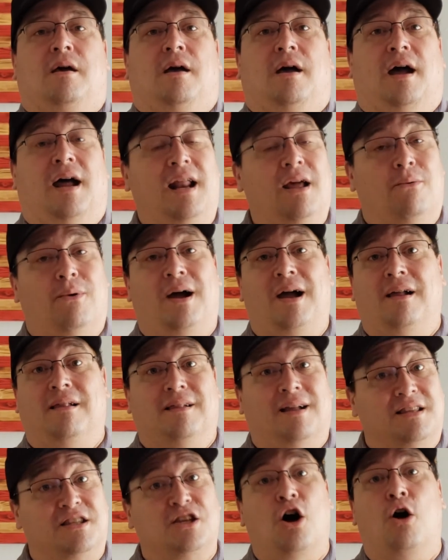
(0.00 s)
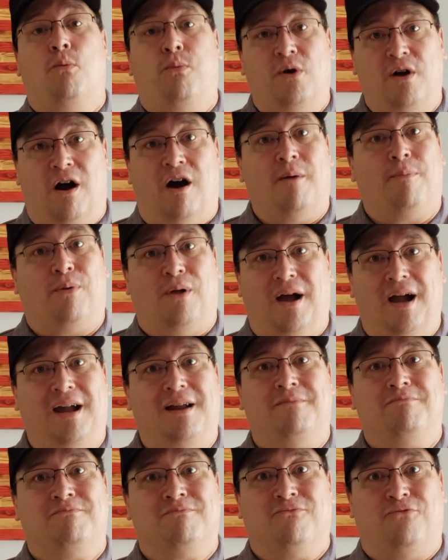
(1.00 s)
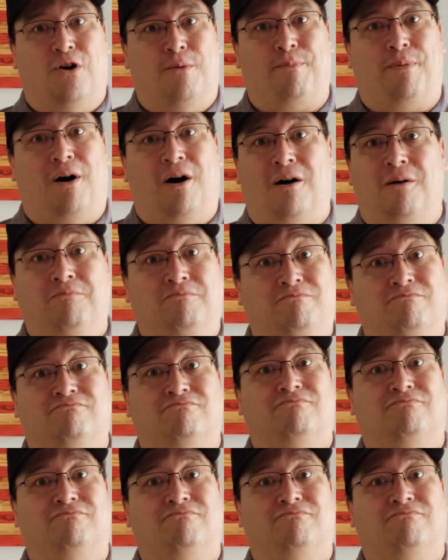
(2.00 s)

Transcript: Anyway, let's hope we are playing football,